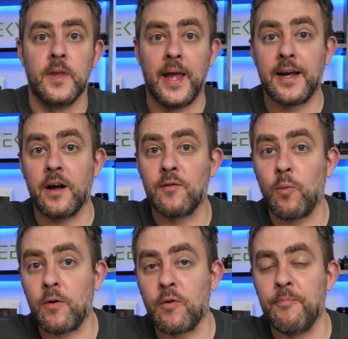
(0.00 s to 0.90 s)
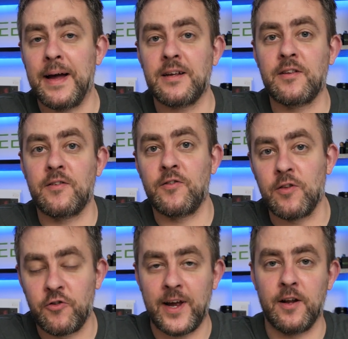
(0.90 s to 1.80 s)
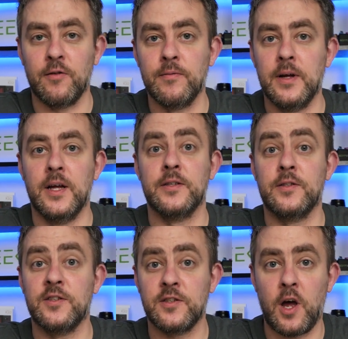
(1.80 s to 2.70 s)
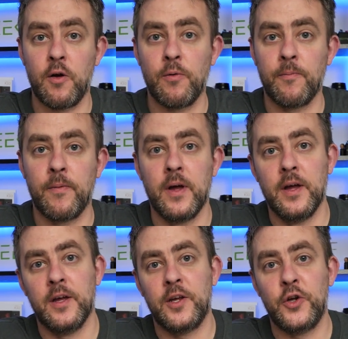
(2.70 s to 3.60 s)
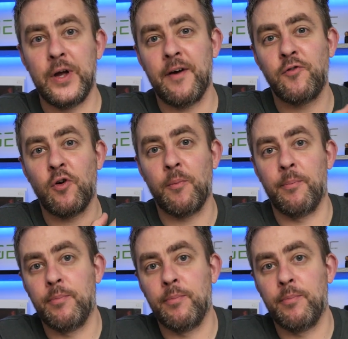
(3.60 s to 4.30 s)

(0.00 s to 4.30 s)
Hey guys, welcome back to the channel. So, you have your